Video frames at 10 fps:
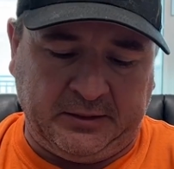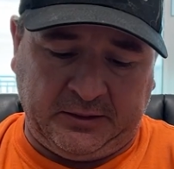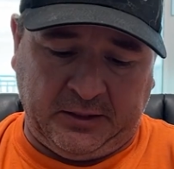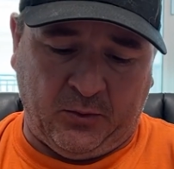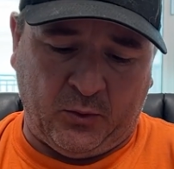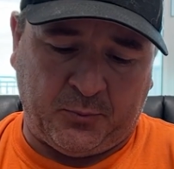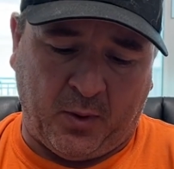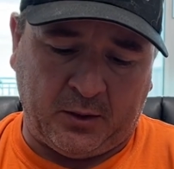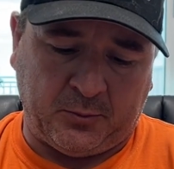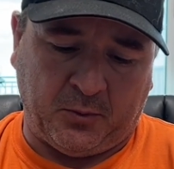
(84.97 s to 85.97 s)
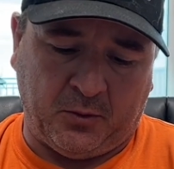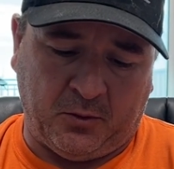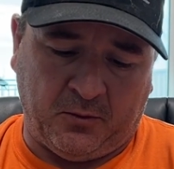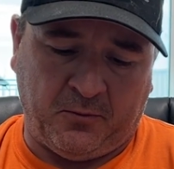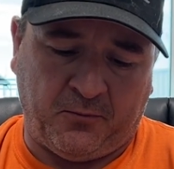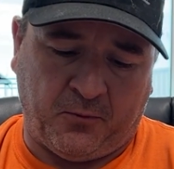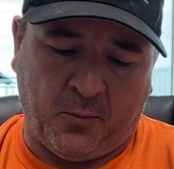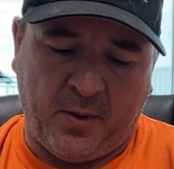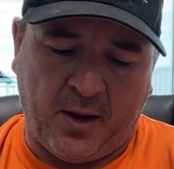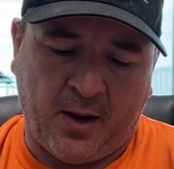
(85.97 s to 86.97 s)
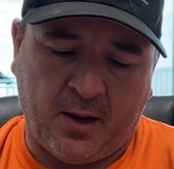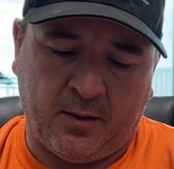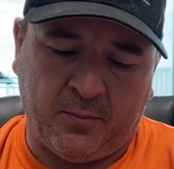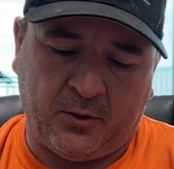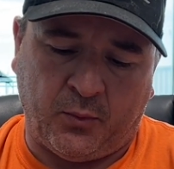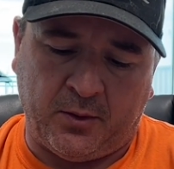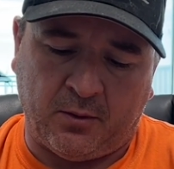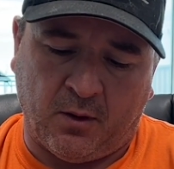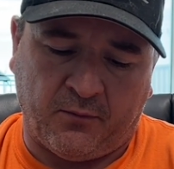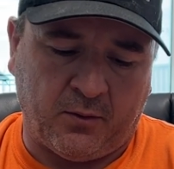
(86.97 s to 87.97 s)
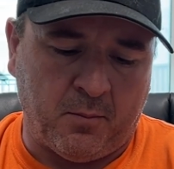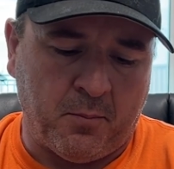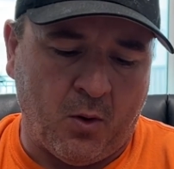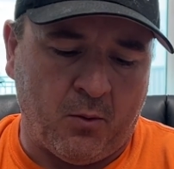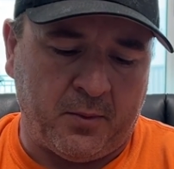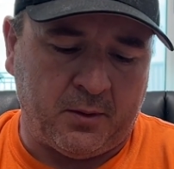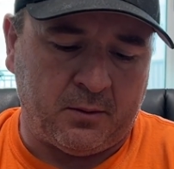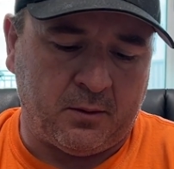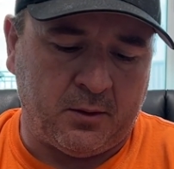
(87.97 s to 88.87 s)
the city responsible for Mahan in between Dolphin and Bowman?